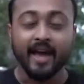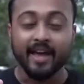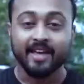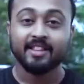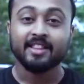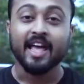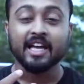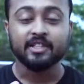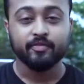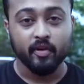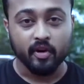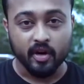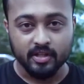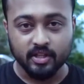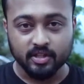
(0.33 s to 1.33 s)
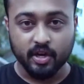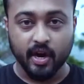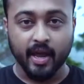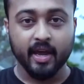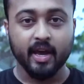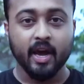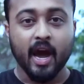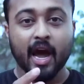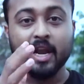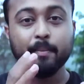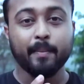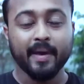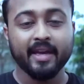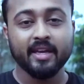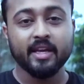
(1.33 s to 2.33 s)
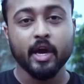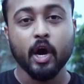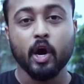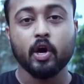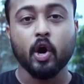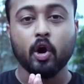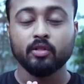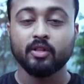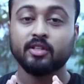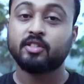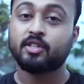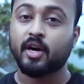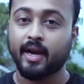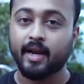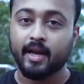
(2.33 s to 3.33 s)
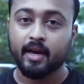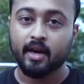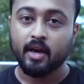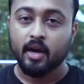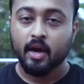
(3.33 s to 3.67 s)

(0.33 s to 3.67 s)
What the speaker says: Hey, thanks for registering and being here on this training.